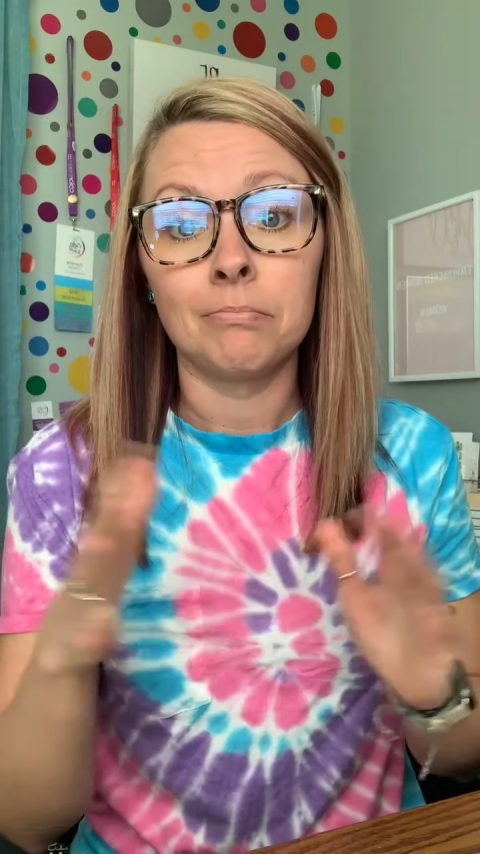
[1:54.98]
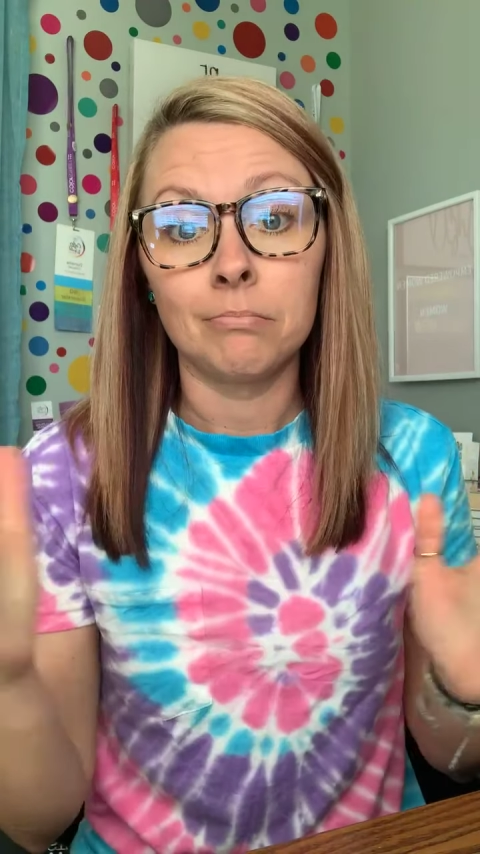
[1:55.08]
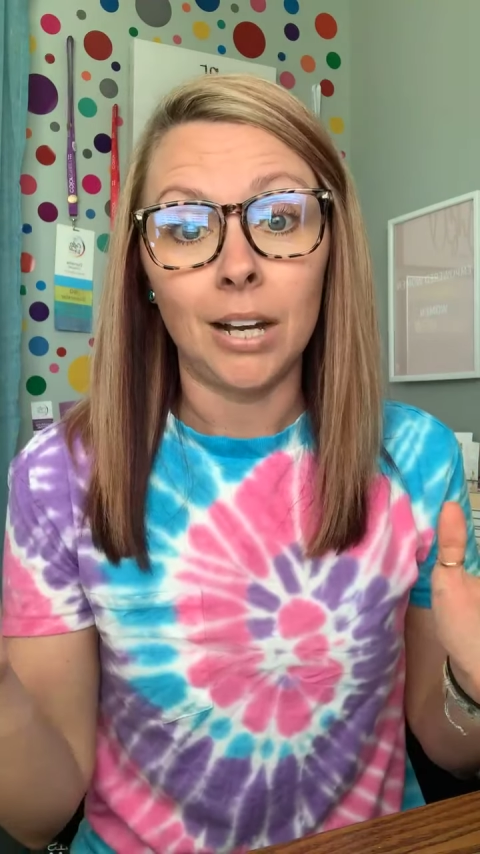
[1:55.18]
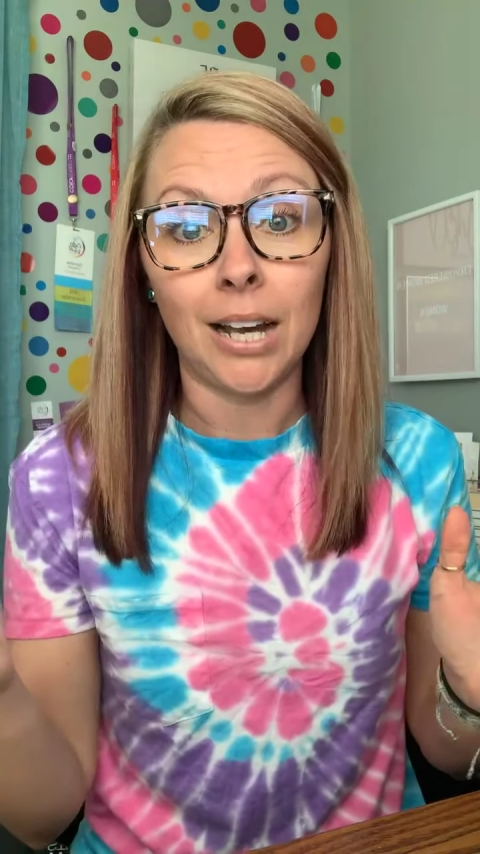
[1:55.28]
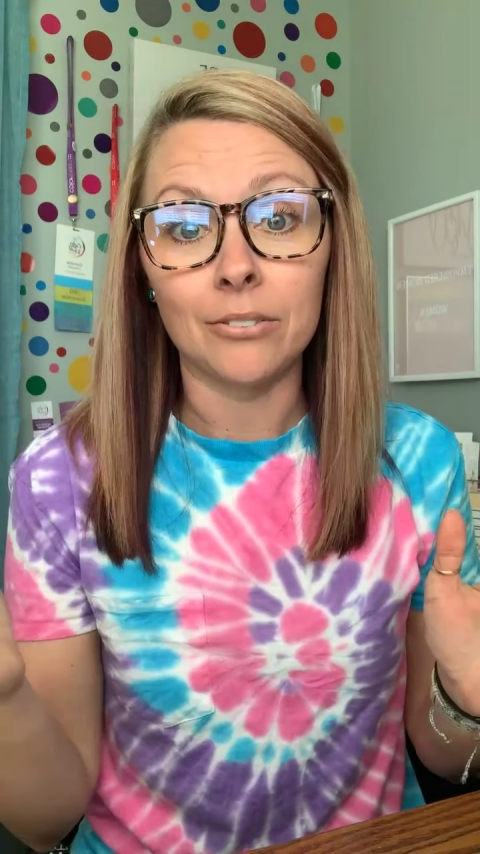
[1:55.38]

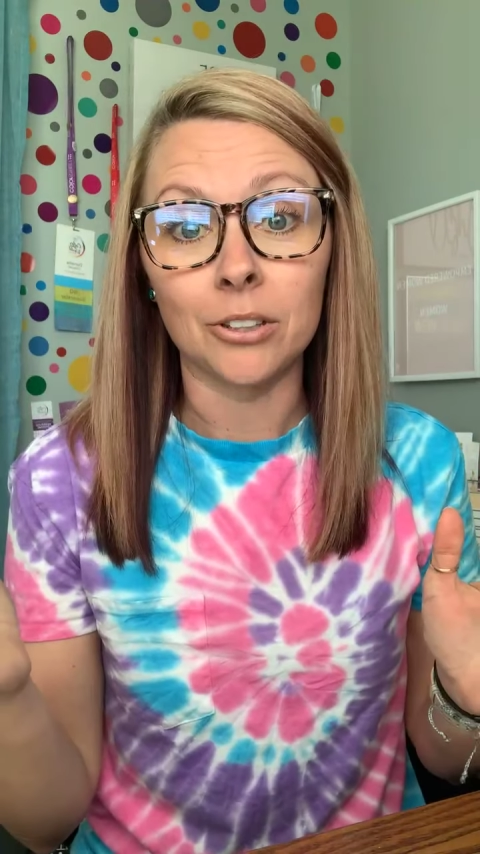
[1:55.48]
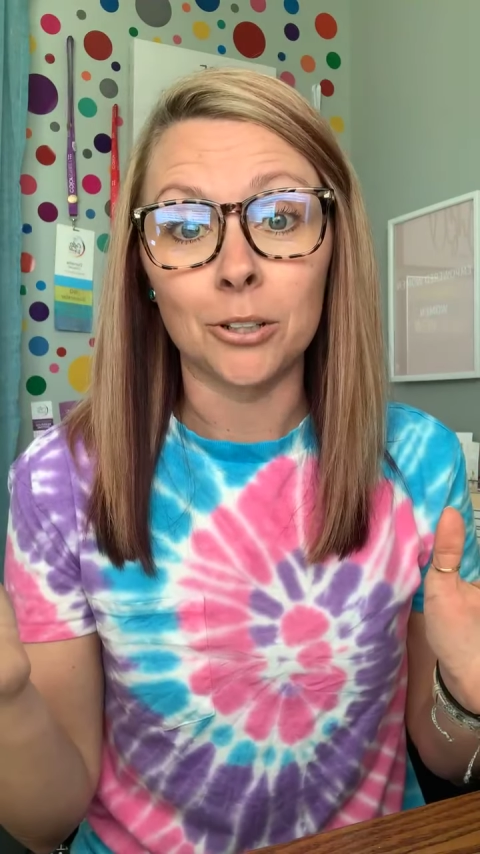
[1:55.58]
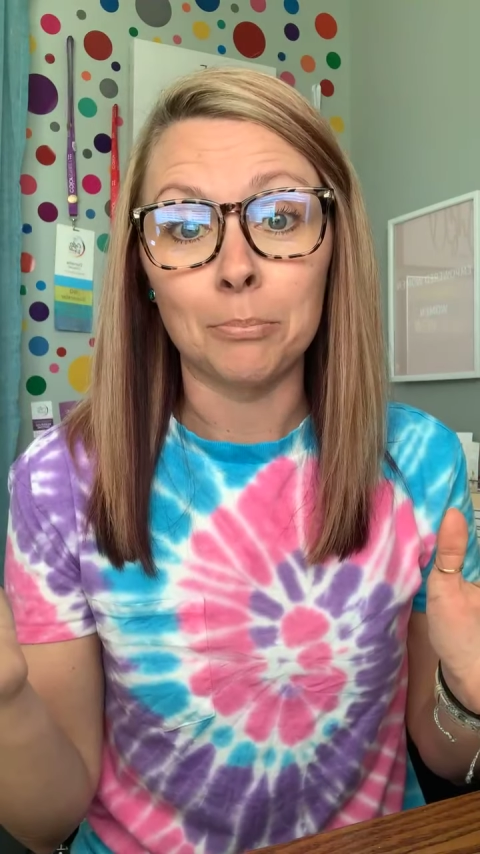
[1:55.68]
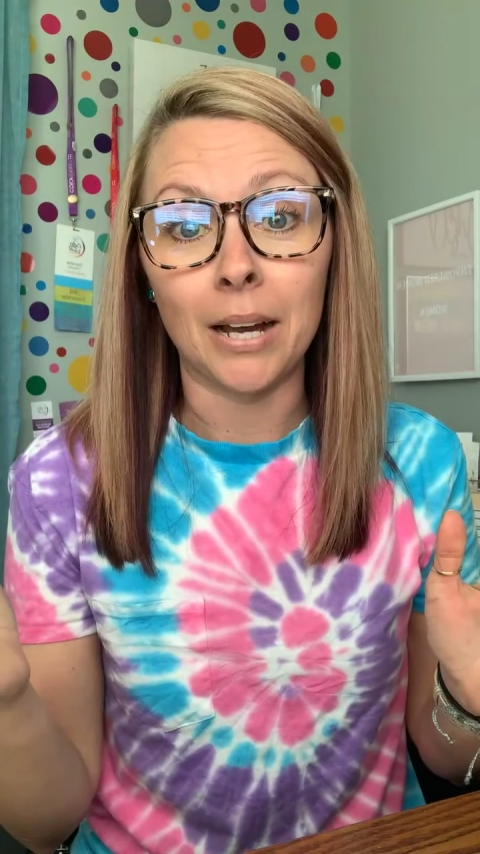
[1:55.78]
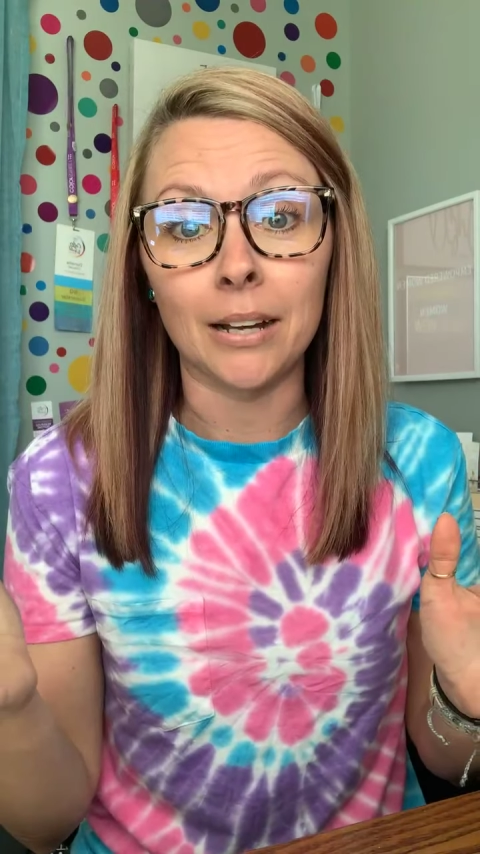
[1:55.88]
I haven't
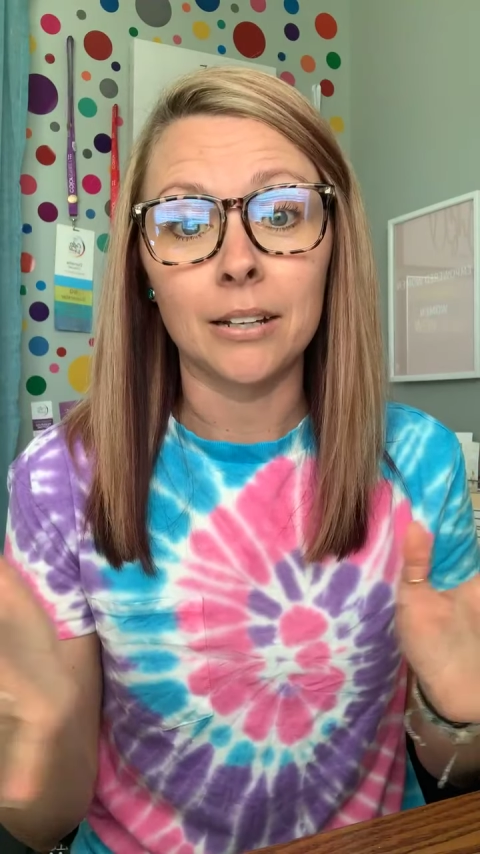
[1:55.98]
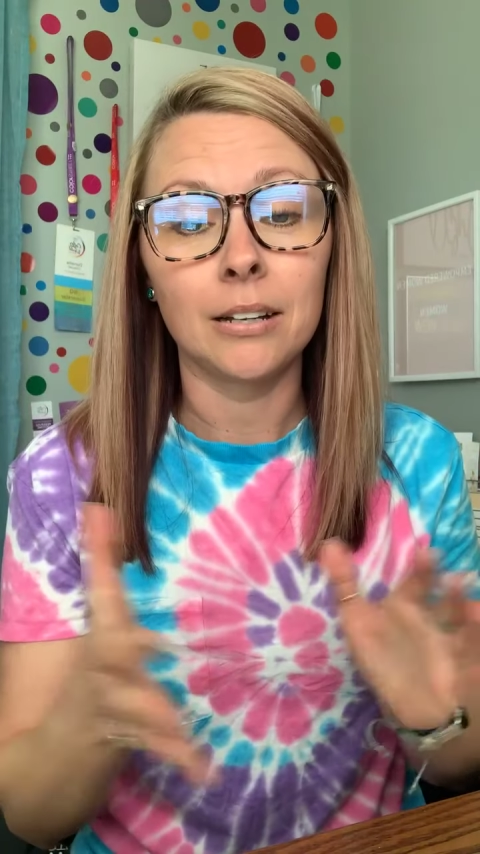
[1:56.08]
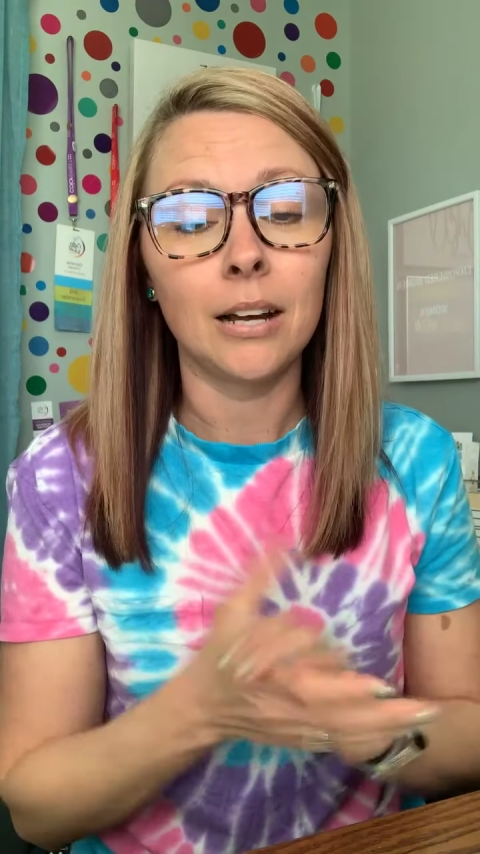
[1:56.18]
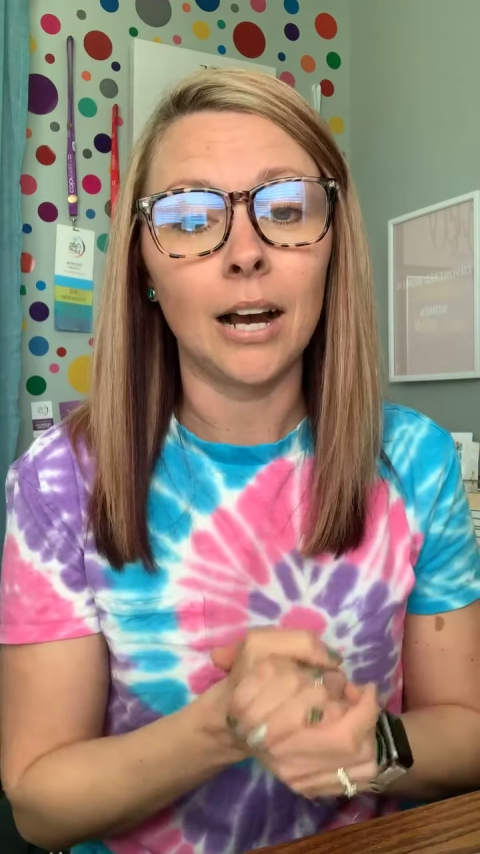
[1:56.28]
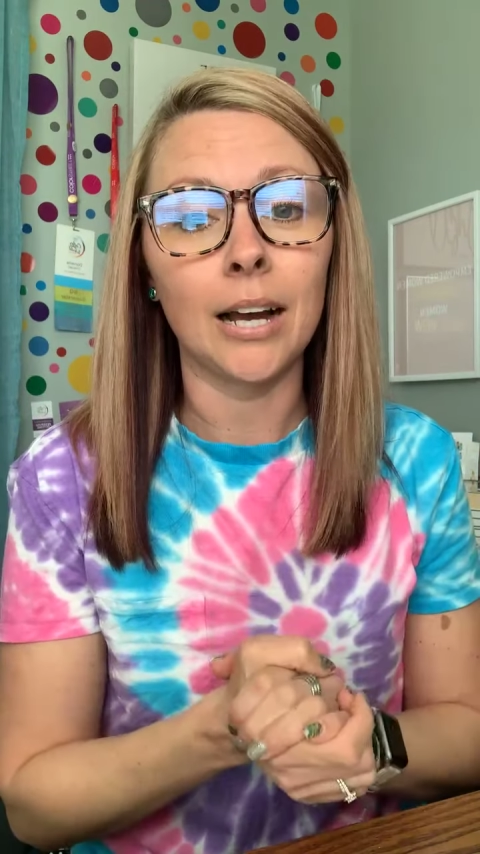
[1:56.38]
looked back.
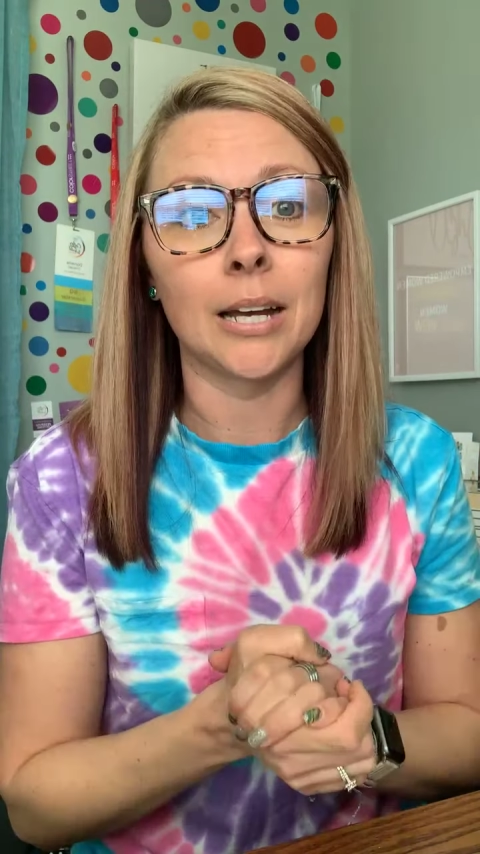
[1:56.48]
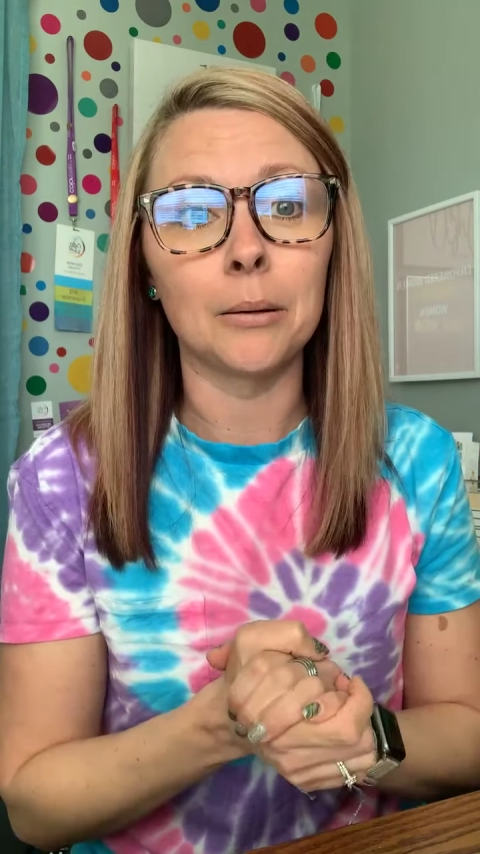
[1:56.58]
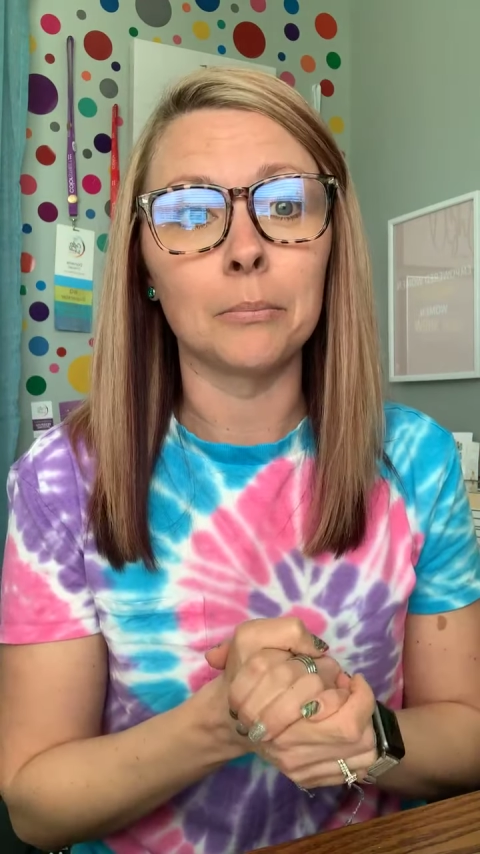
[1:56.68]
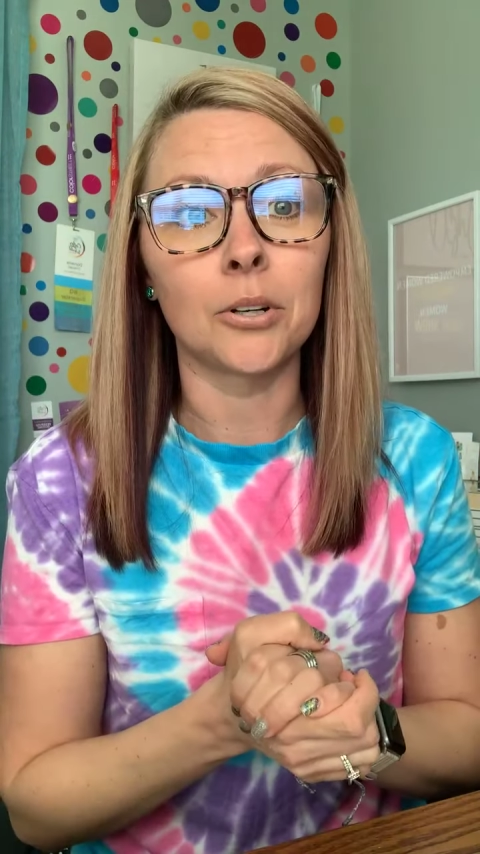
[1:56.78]
I am